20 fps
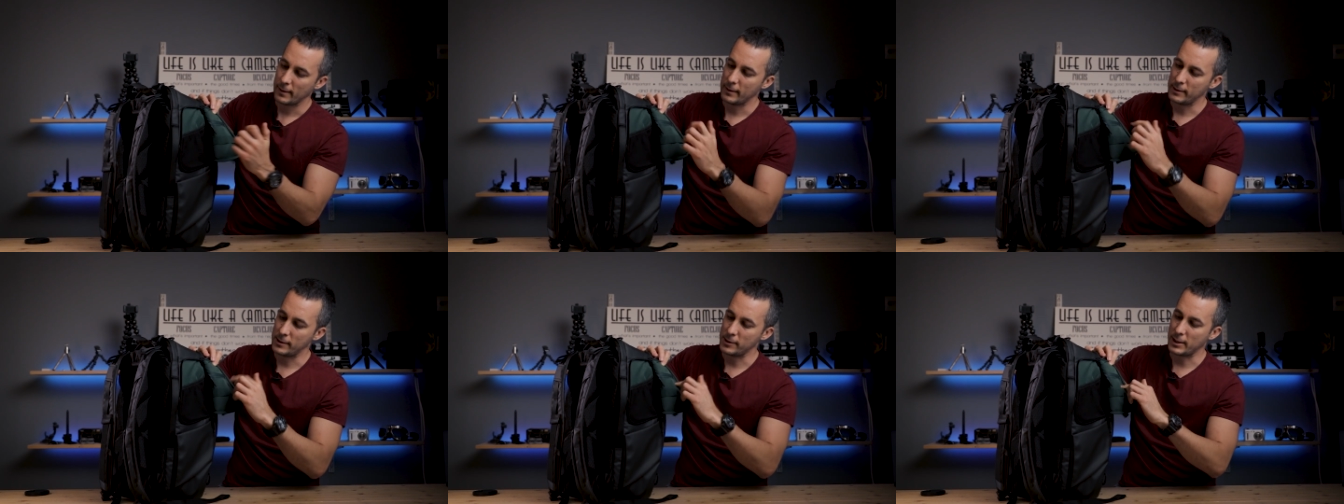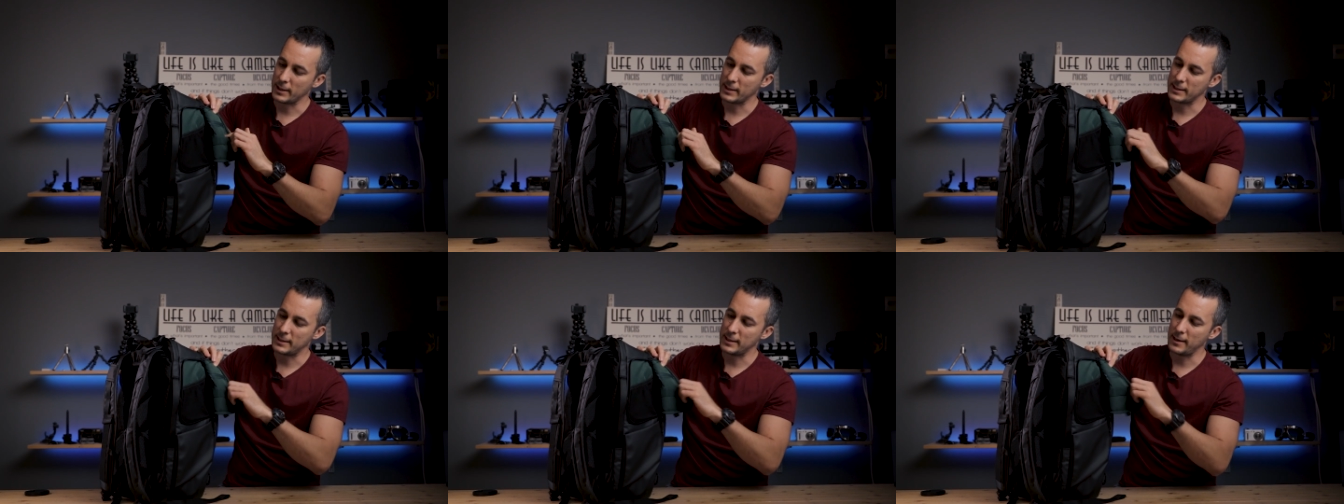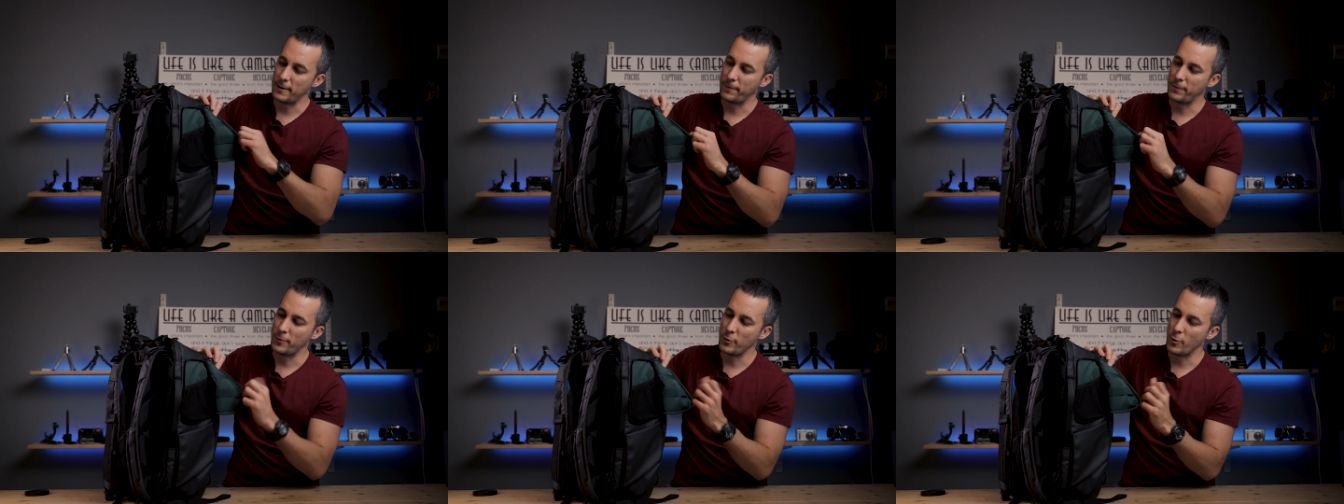as you can
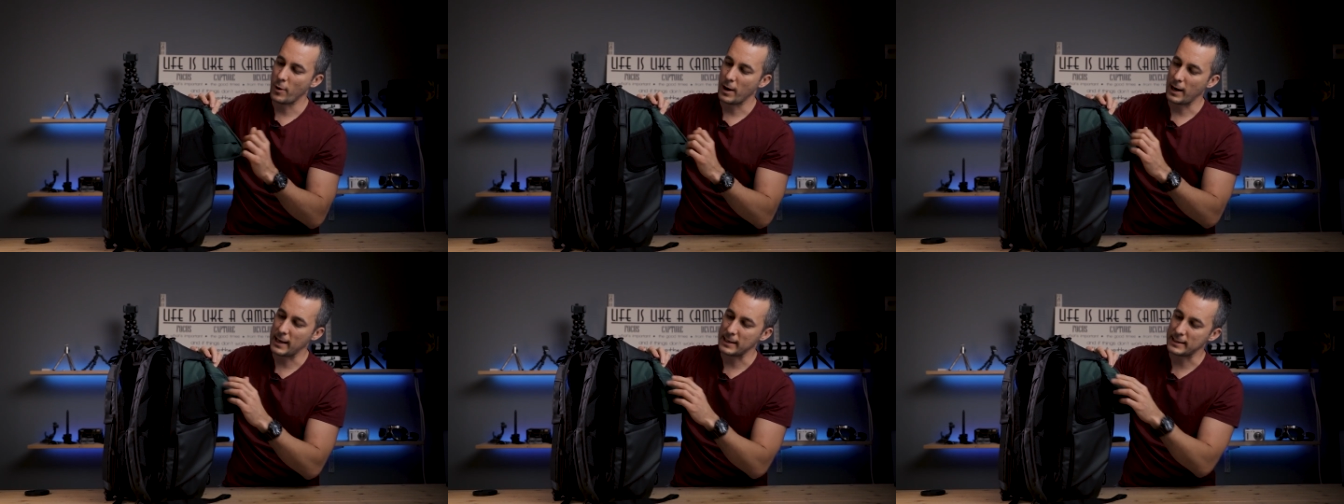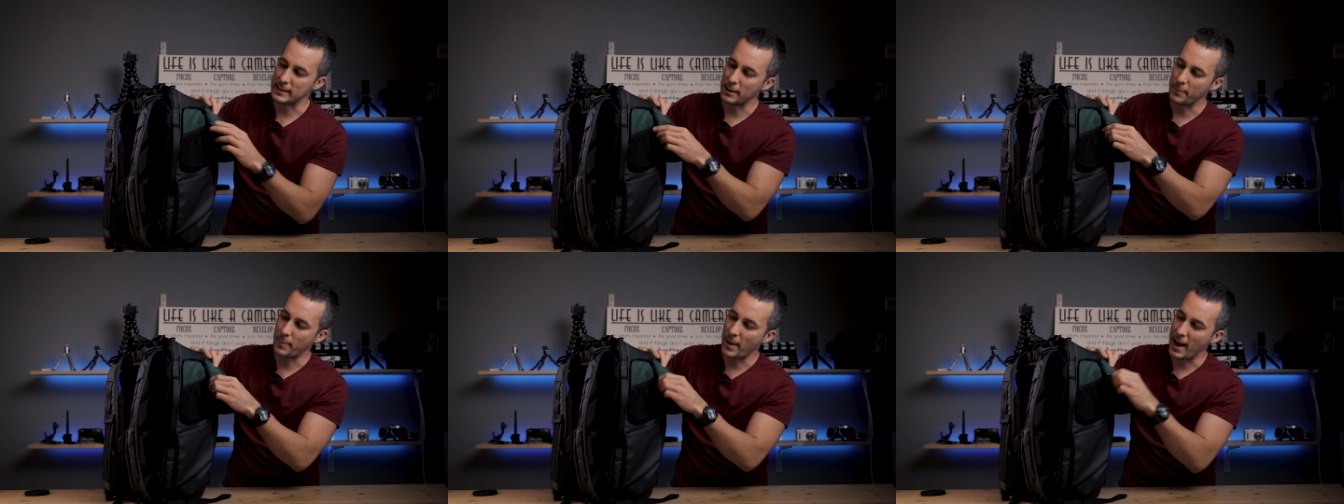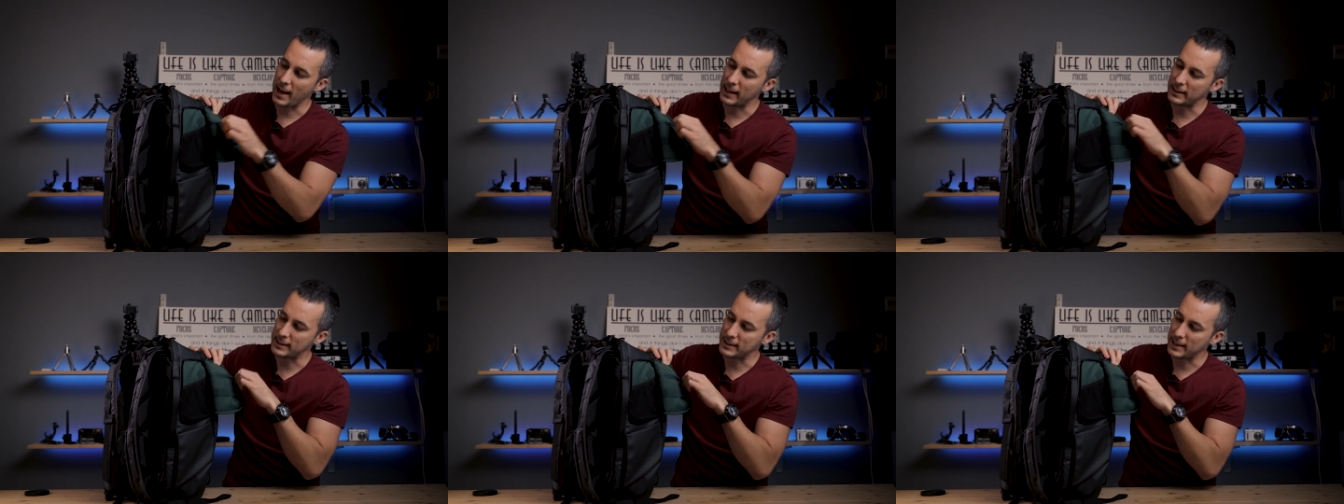see, a few elastic
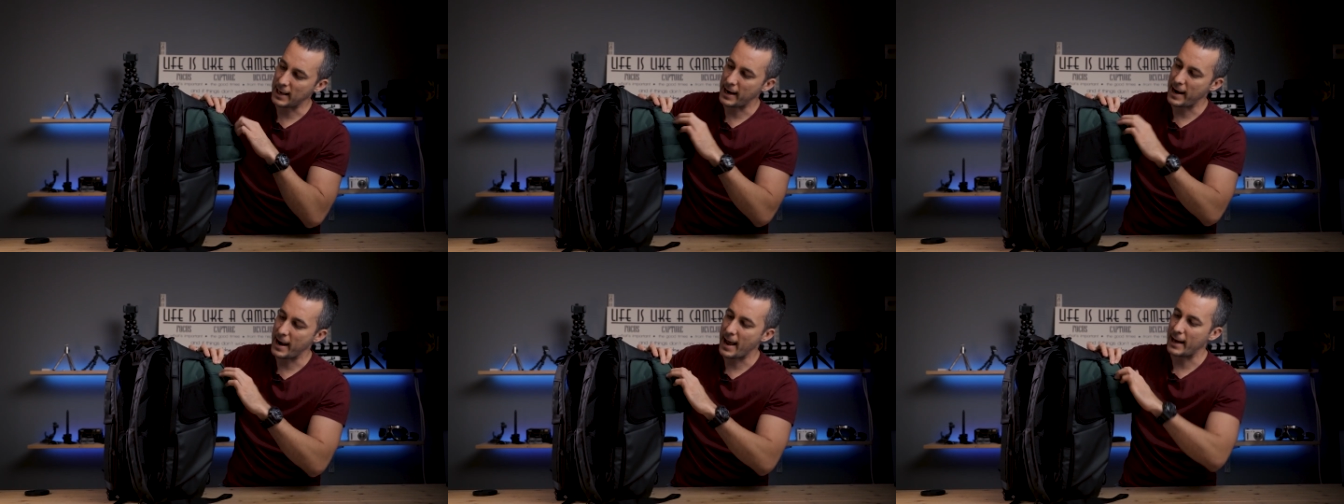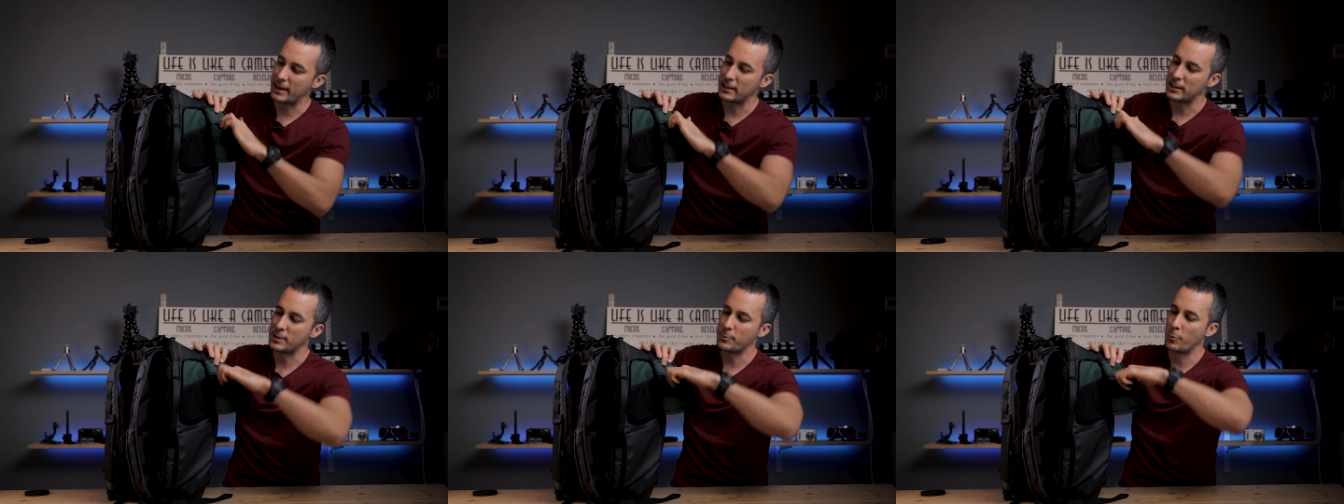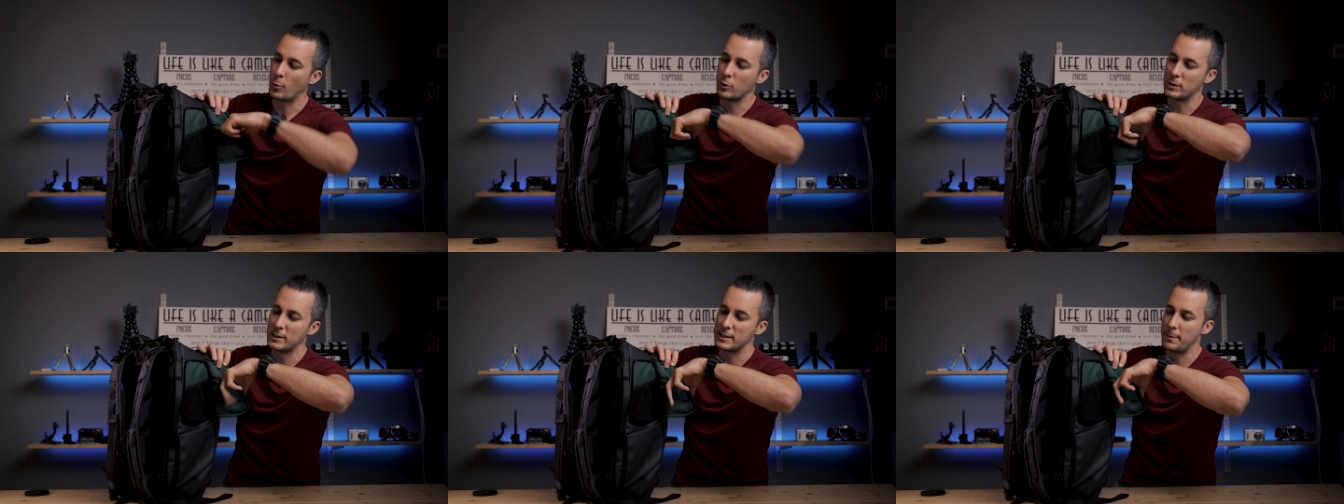bands, another
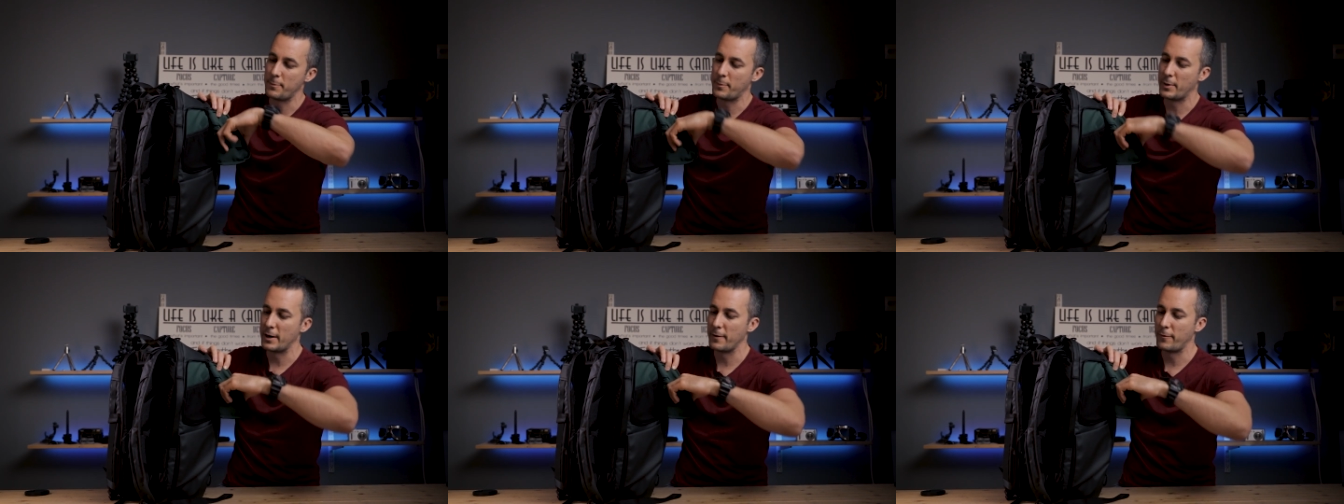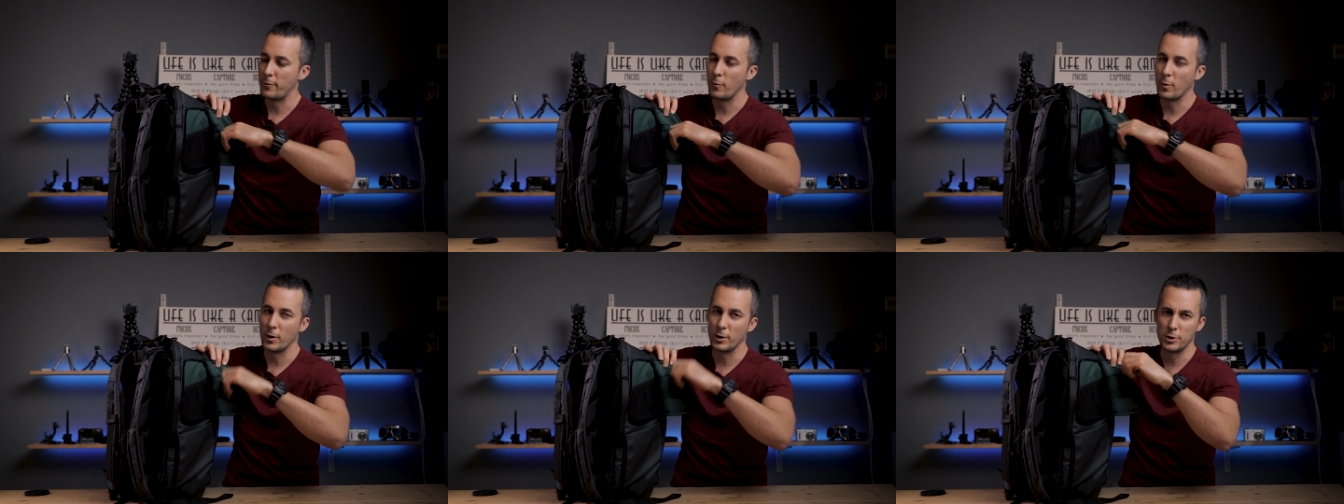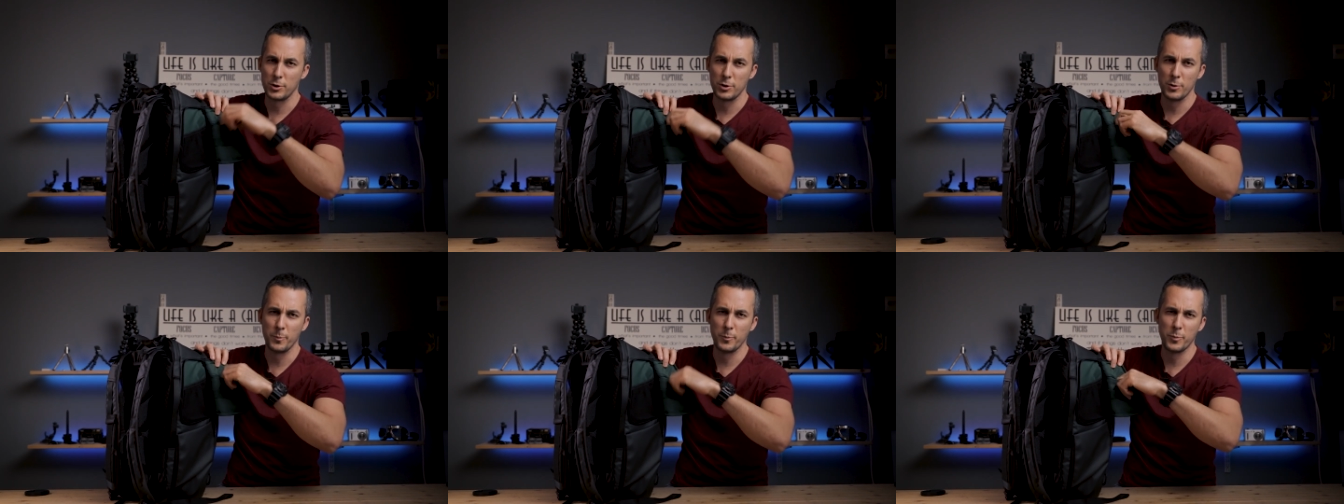small zipper if you
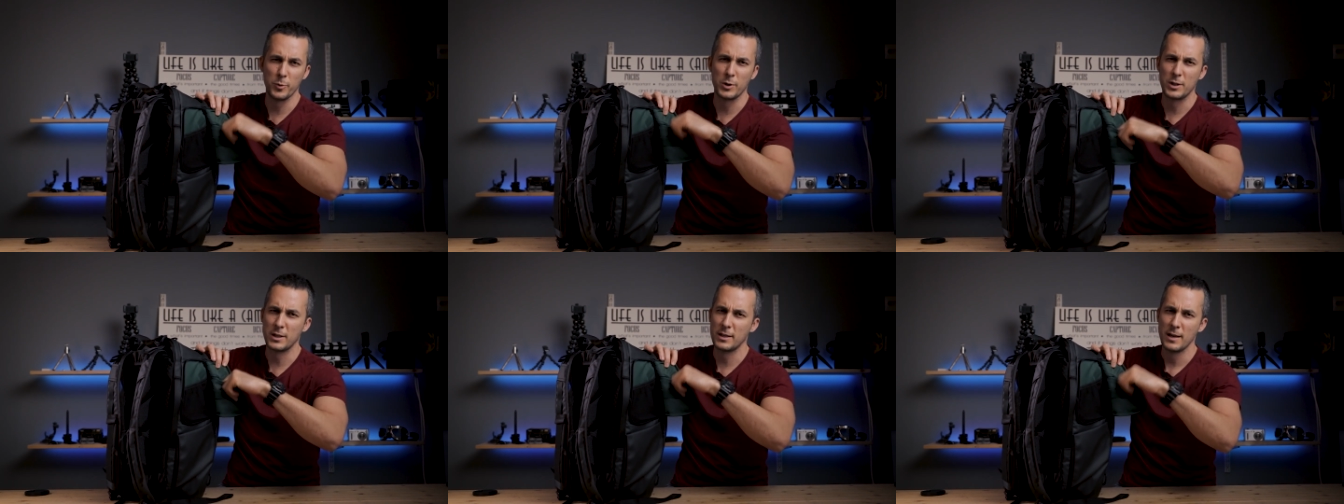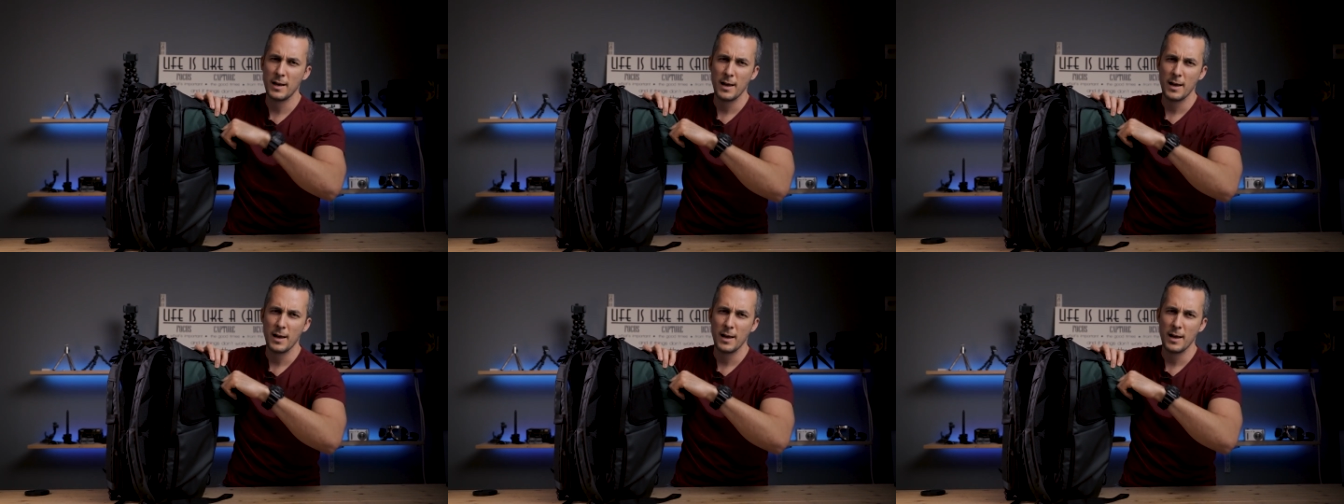want to put